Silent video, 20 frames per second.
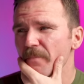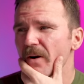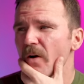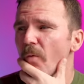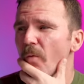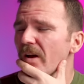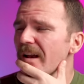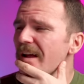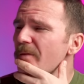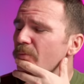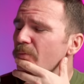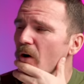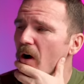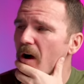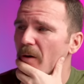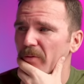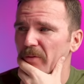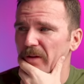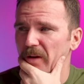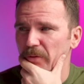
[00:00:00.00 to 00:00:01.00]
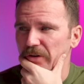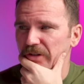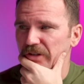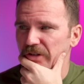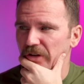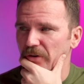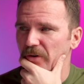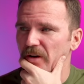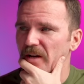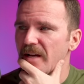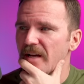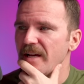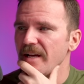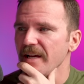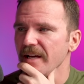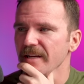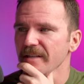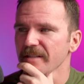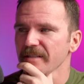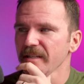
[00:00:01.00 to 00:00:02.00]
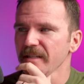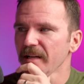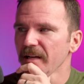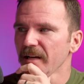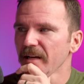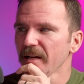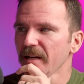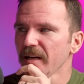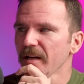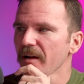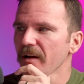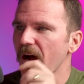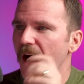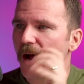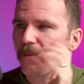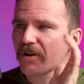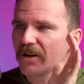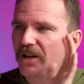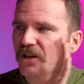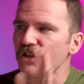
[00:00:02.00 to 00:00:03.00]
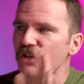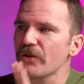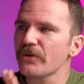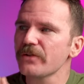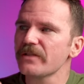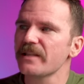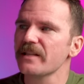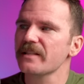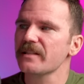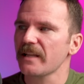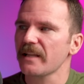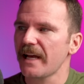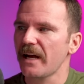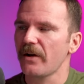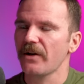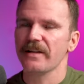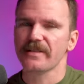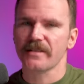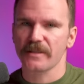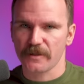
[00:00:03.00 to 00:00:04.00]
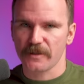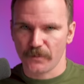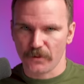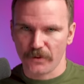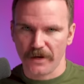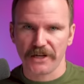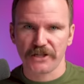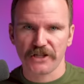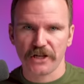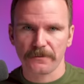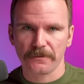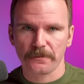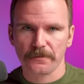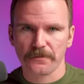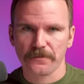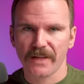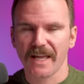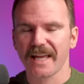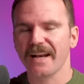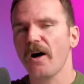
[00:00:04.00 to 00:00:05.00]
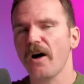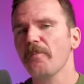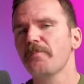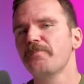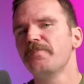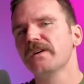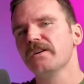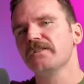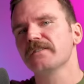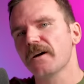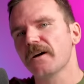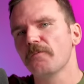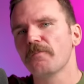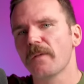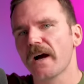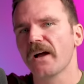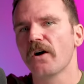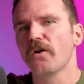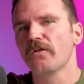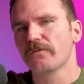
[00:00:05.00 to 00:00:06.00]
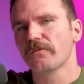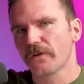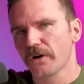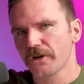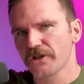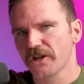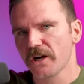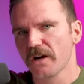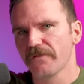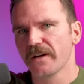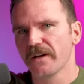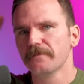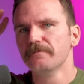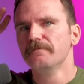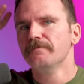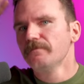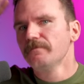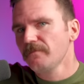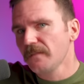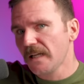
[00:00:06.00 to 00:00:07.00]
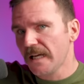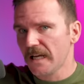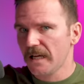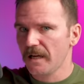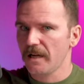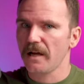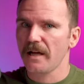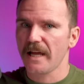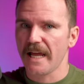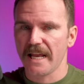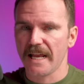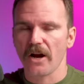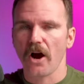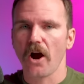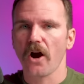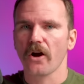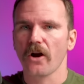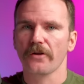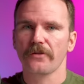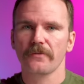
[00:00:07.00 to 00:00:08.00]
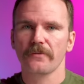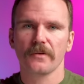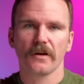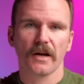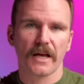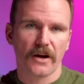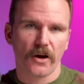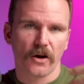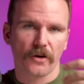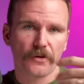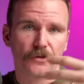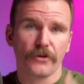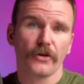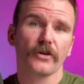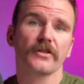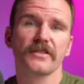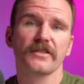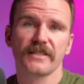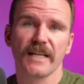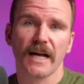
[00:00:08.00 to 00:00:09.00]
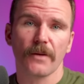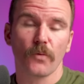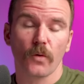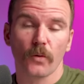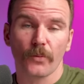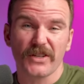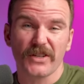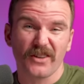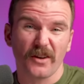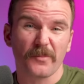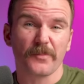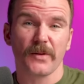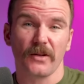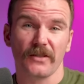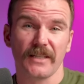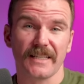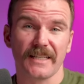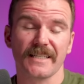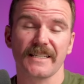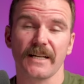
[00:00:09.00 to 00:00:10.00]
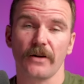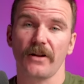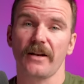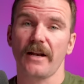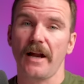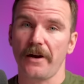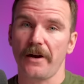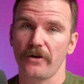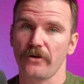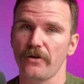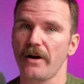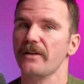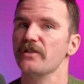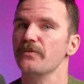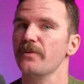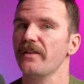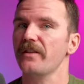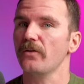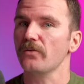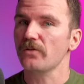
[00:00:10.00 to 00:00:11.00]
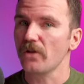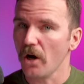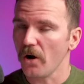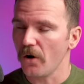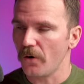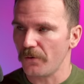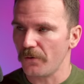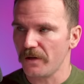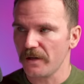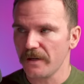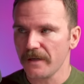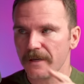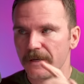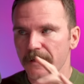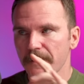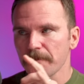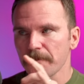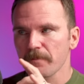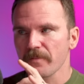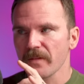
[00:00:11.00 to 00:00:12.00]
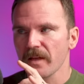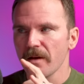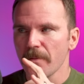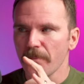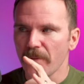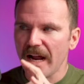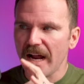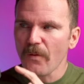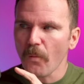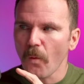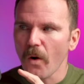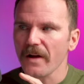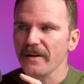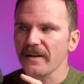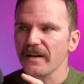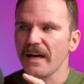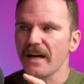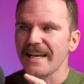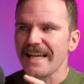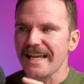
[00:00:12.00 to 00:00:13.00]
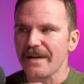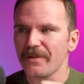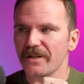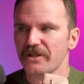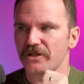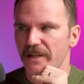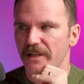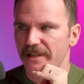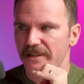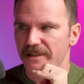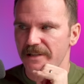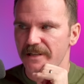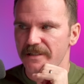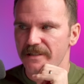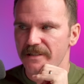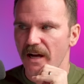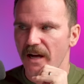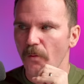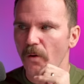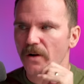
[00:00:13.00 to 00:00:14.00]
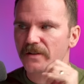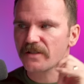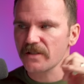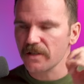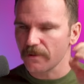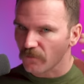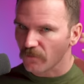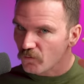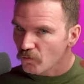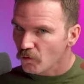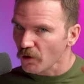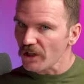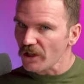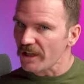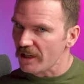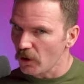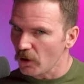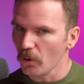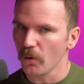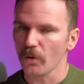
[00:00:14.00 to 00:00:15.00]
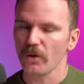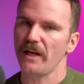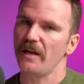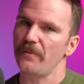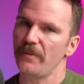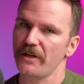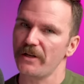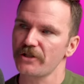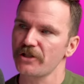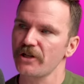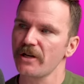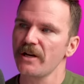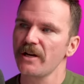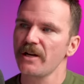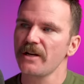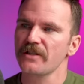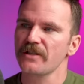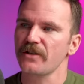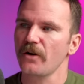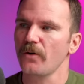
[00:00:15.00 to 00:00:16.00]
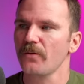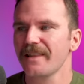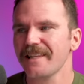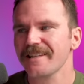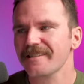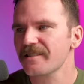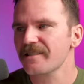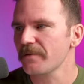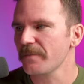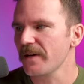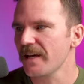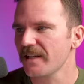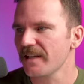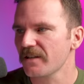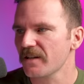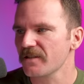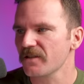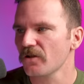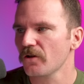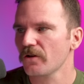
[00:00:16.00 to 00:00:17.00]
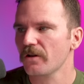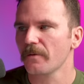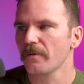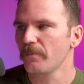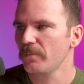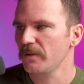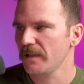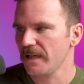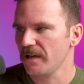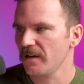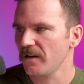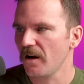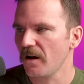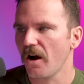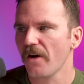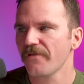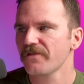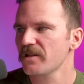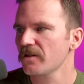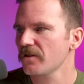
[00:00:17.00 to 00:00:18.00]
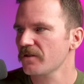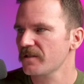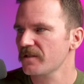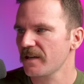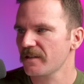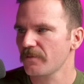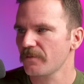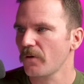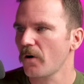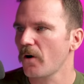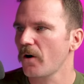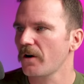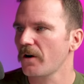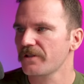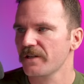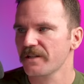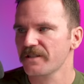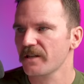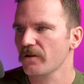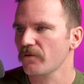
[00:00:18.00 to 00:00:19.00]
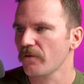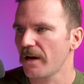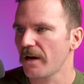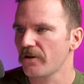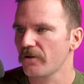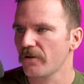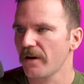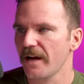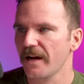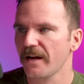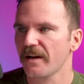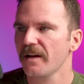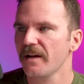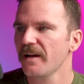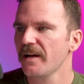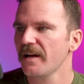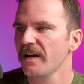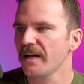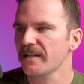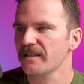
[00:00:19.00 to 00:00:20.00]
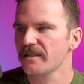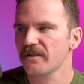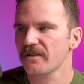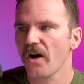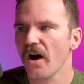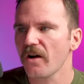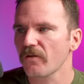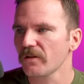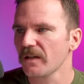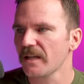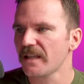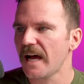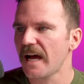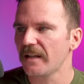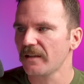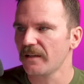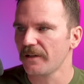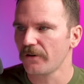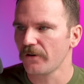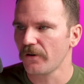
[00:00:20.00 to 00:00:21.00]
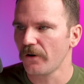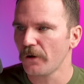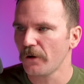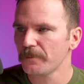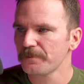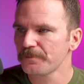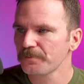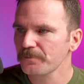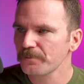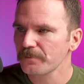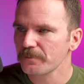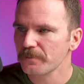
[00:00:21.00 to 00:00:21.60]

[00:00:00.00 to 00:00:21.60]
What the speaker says: But what I probably would do is I'm going to use this layout as inspiration and I'll build out my own version it in our third step, where we start building this out in EditorX without code. But I want an image like this. I want some really cool image. So this to me doesn't look complete. It obviously looks like some artistic rendering. It's not really that literal.